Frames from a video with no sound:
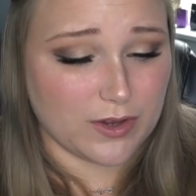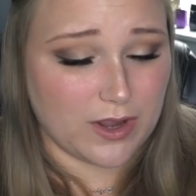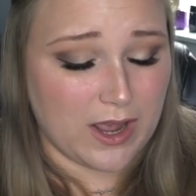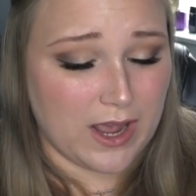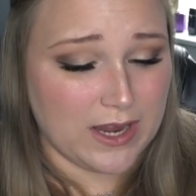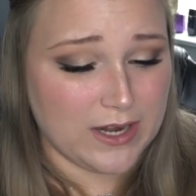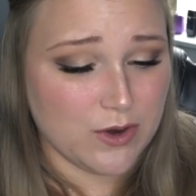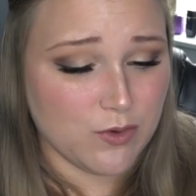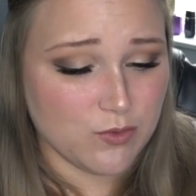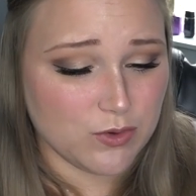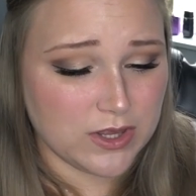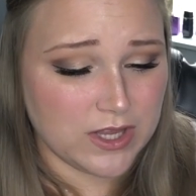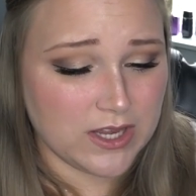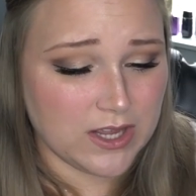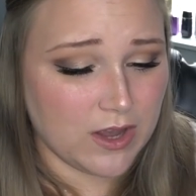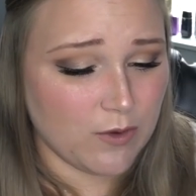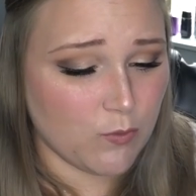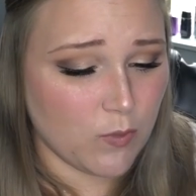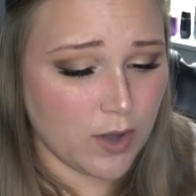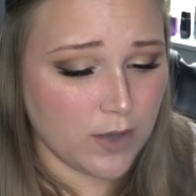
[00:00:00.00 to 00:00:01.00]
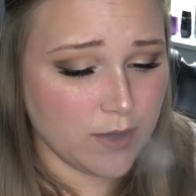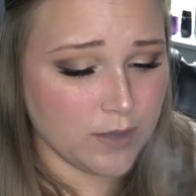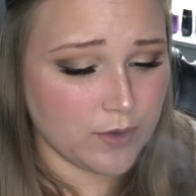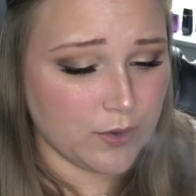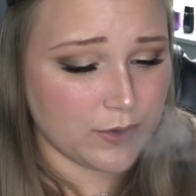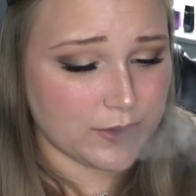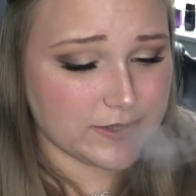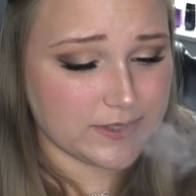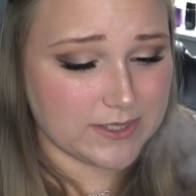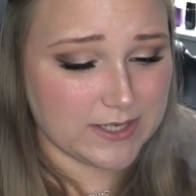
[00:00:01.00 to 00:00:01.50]
I don't think I want to
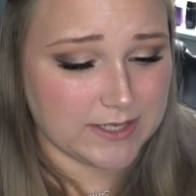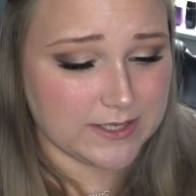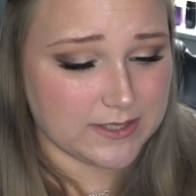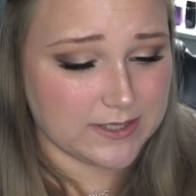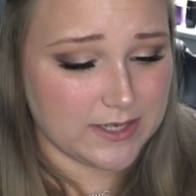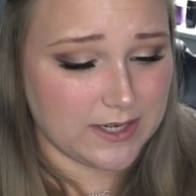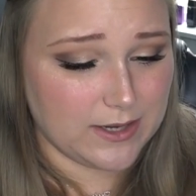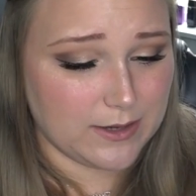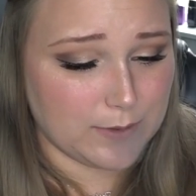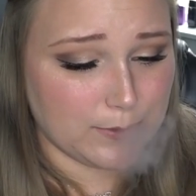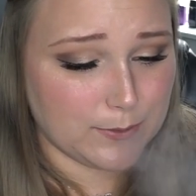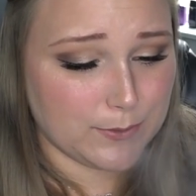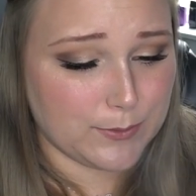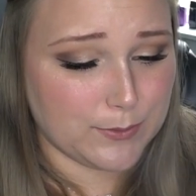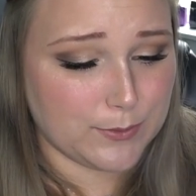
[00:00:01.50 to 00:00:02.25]
go to 60.